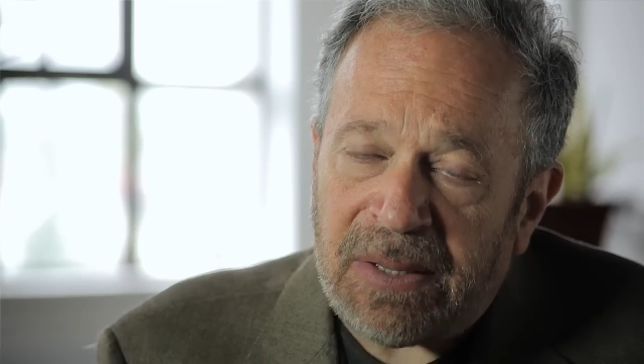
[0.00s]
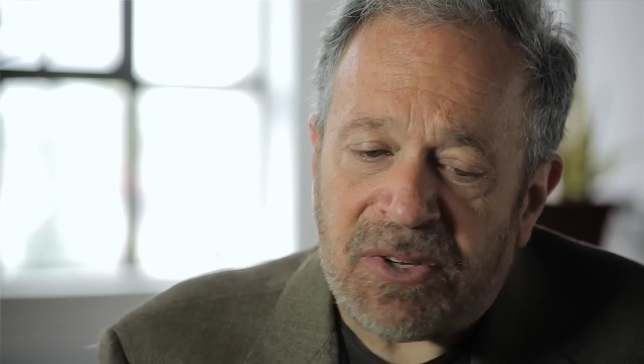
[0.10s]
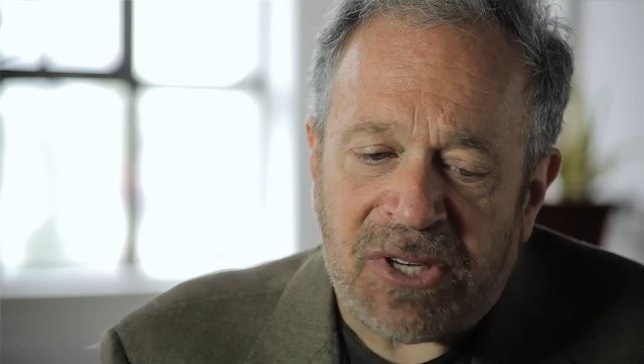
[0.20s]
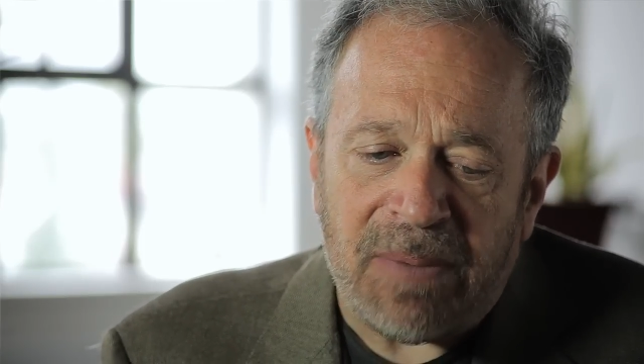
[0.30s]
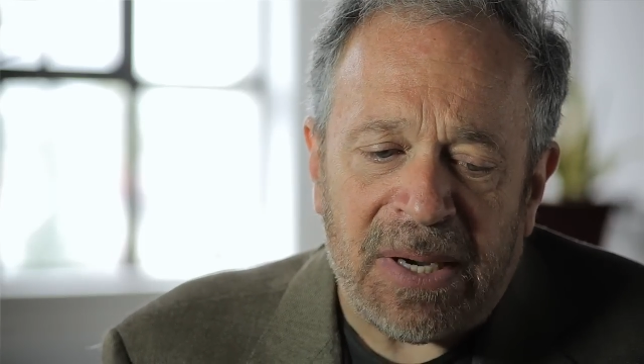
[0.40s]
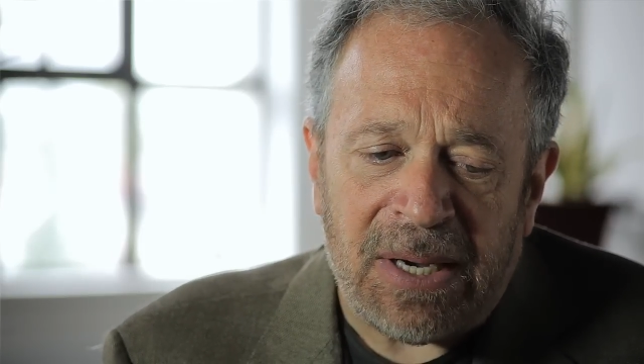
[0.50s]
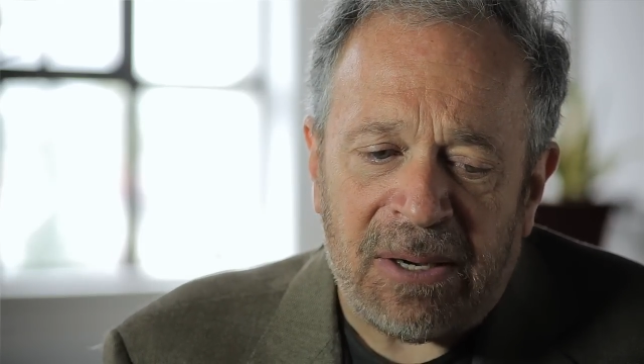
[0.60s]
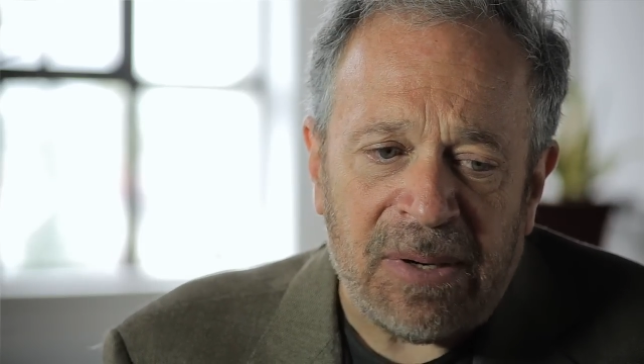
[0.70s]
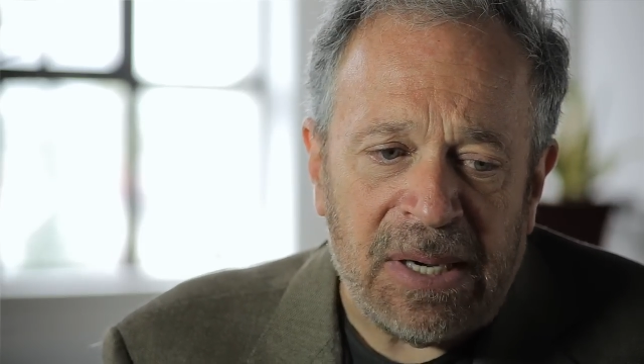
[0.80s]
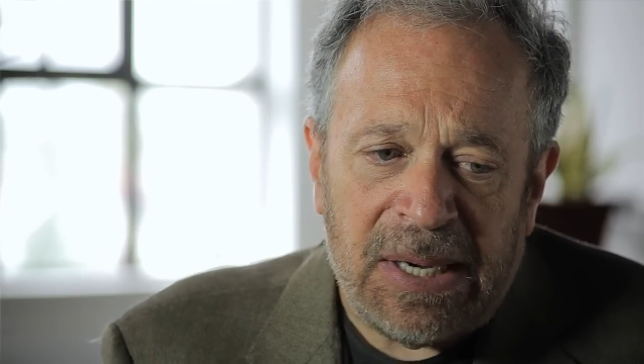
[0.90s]
that
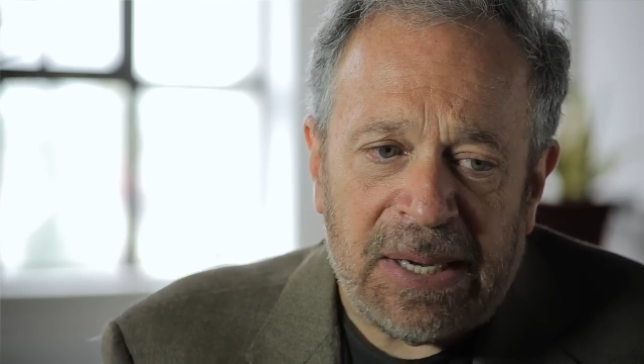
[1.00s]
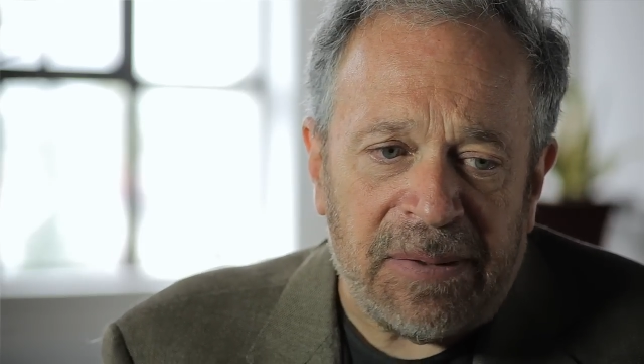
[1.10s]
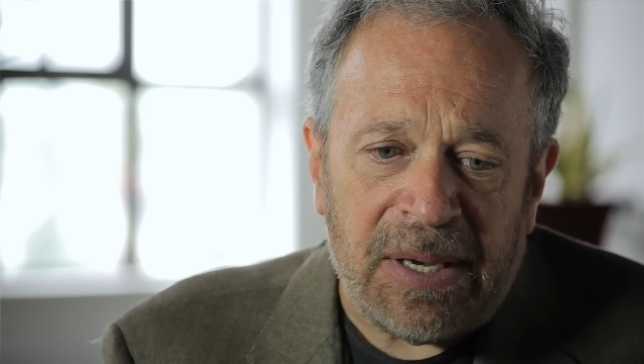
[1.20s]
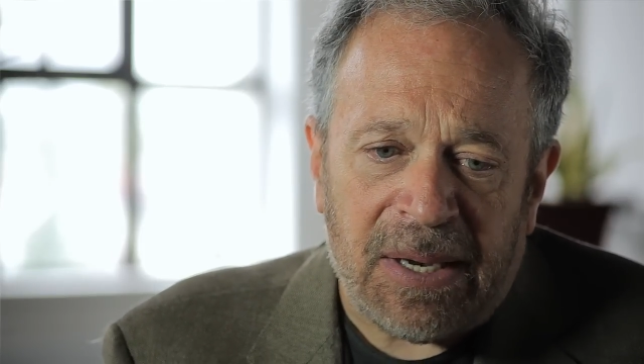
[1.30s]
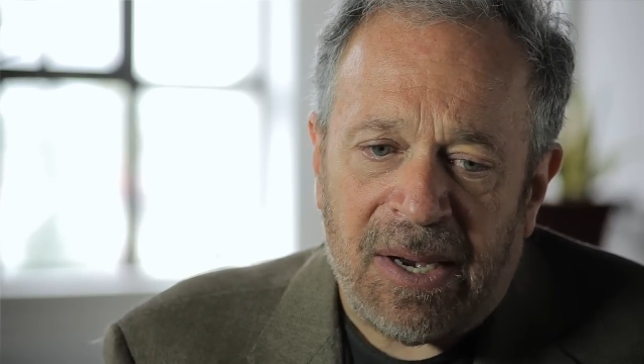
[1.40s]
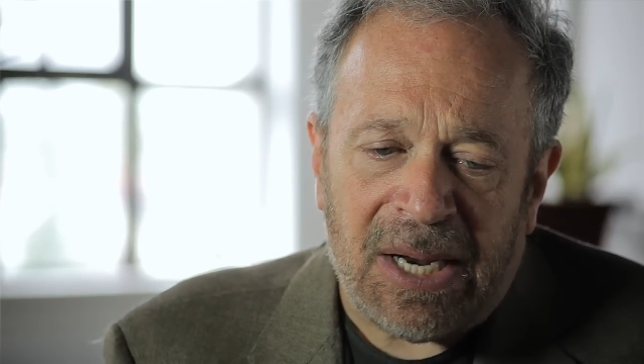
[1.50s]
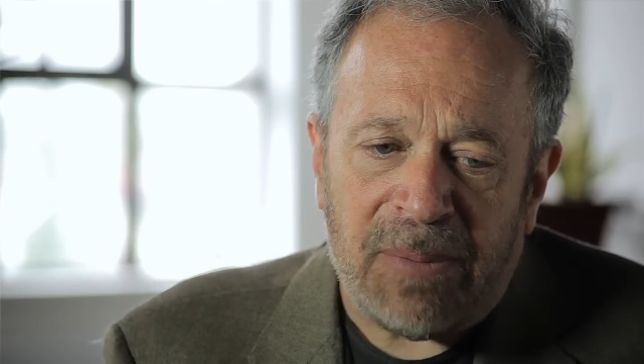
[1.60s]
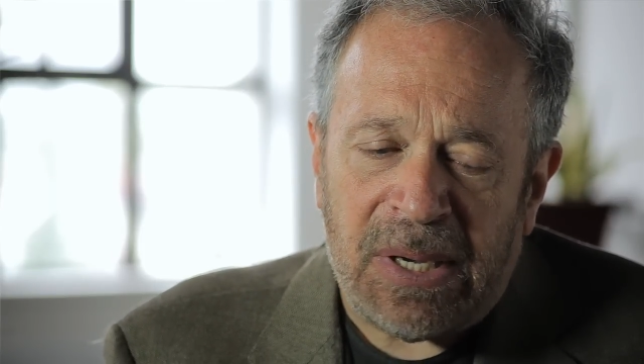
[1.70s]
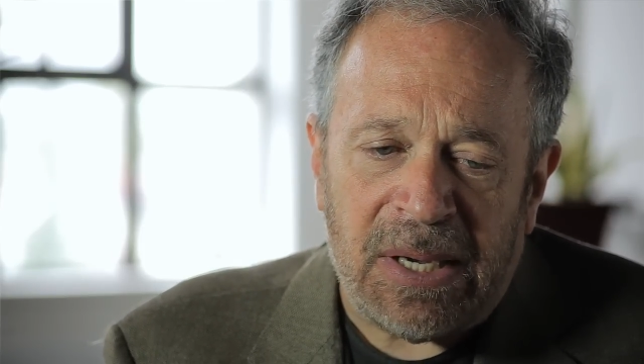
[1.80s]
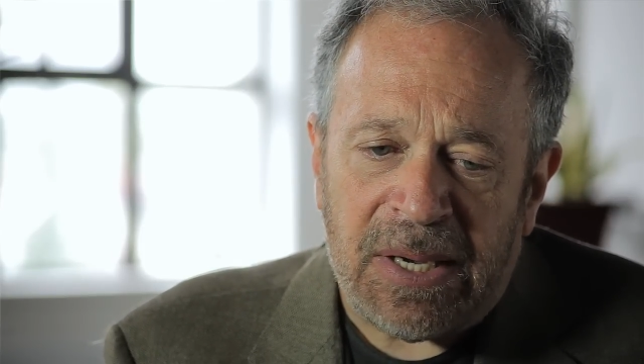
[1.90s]
somehow the
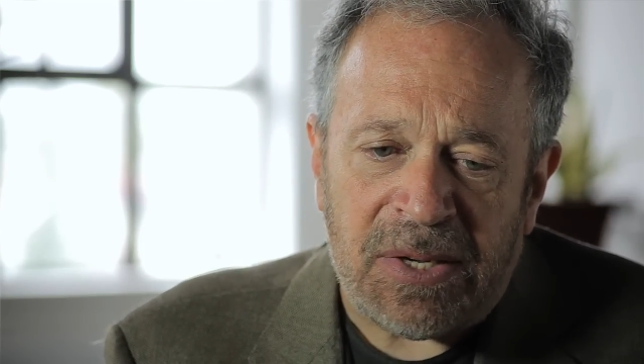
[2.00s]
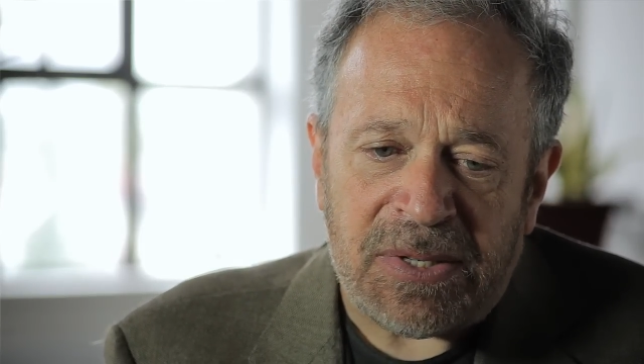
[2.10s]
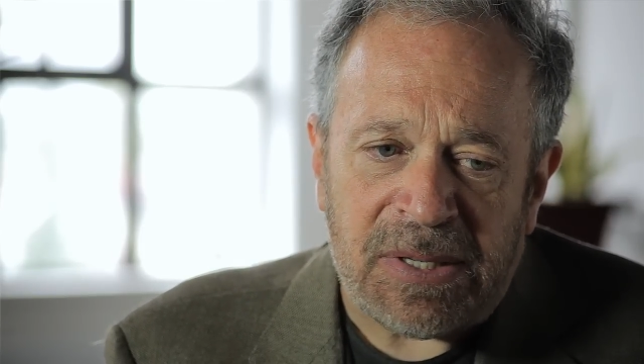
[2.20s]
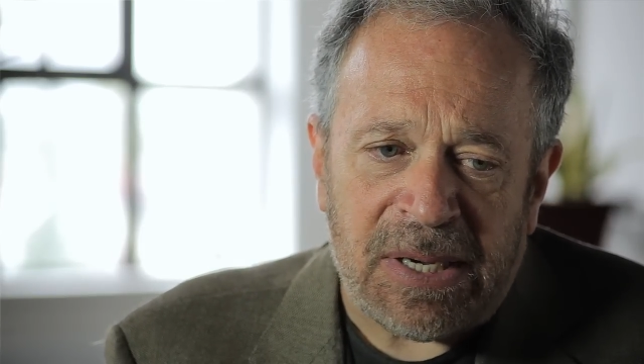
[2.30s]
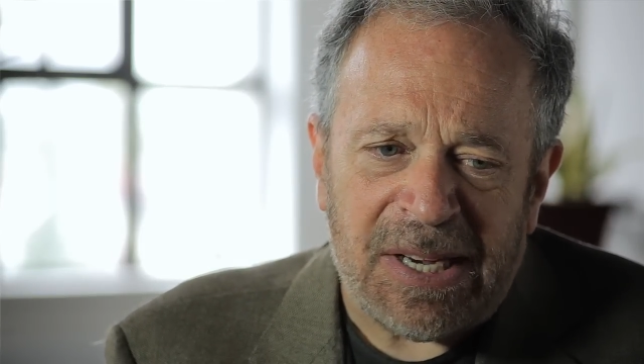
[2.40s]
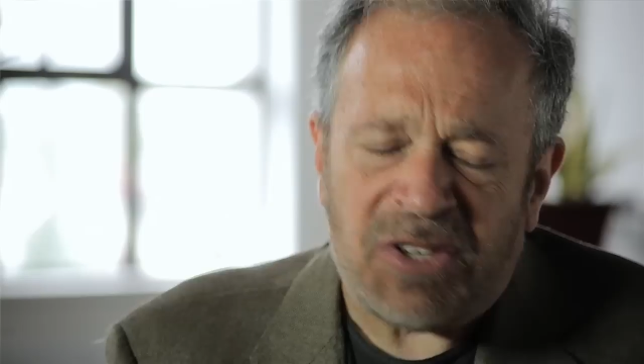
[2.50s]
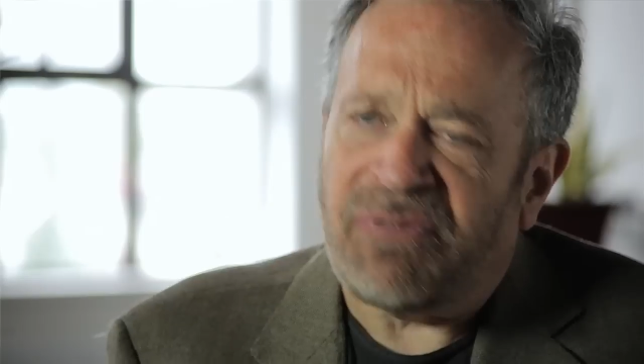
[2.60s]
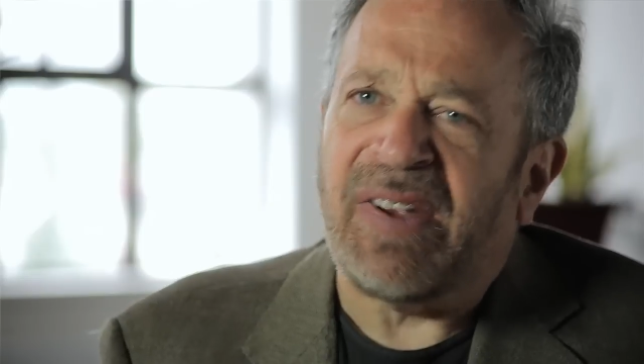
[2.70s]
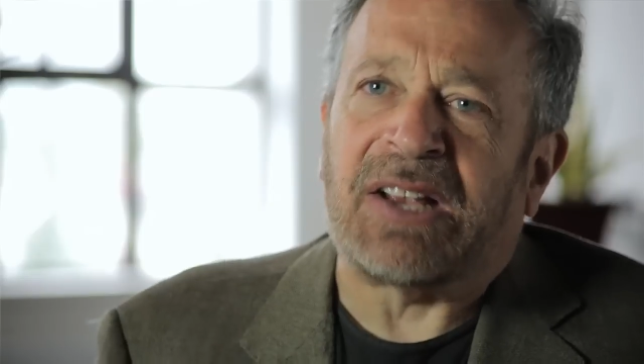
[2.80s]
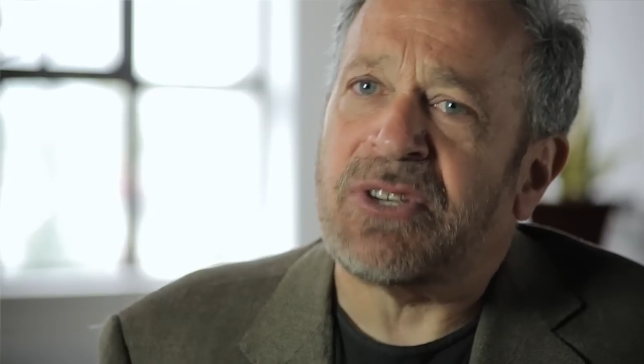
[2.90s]
economy is
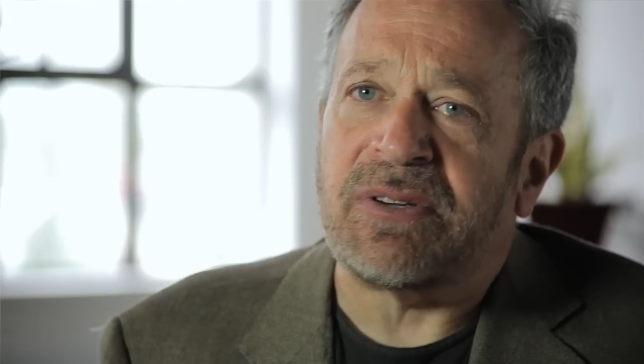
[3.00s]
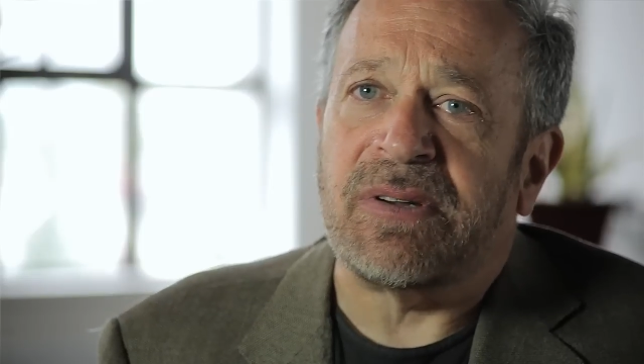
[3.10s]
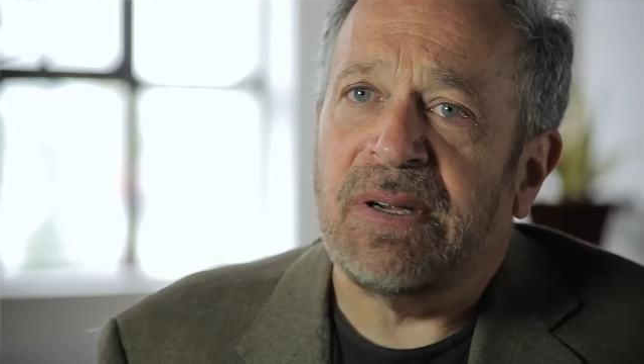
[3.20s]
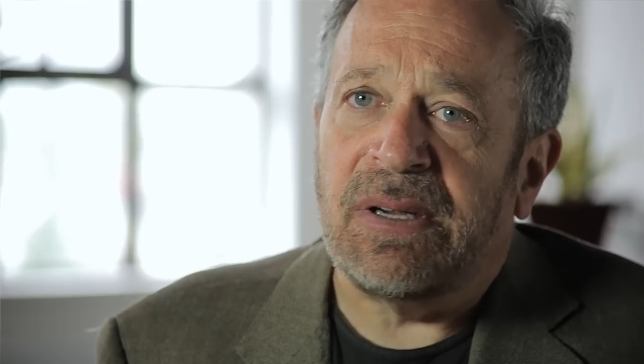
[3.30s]
fixed,